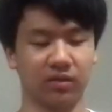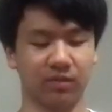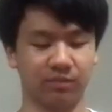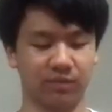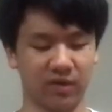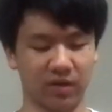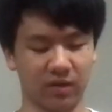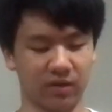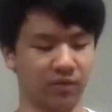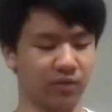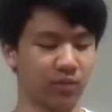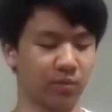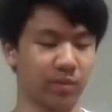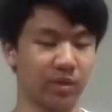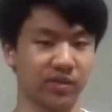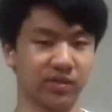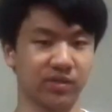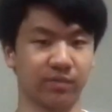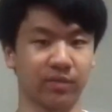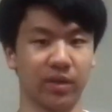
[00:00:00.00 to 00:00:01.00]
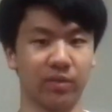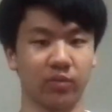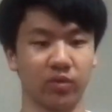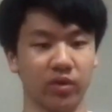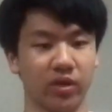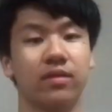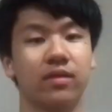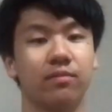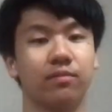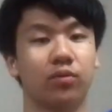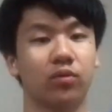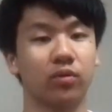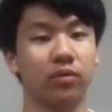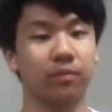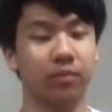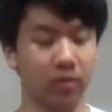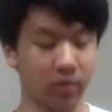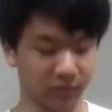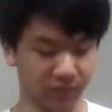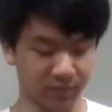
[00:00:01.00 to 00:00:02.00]
them down in your muscle memory. The
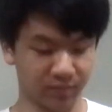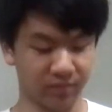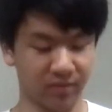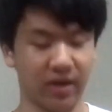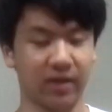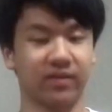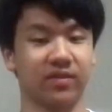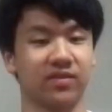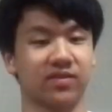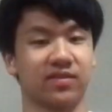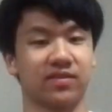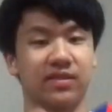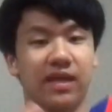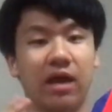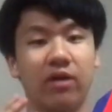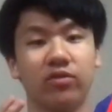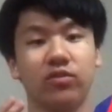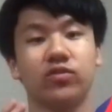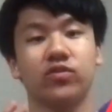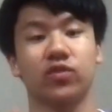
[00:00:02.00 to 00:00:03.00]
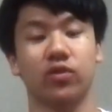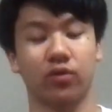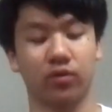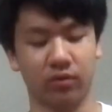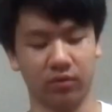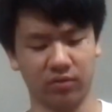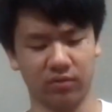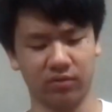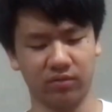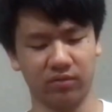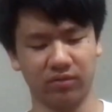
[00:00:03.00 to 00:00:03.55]
important part to practice is how you turn,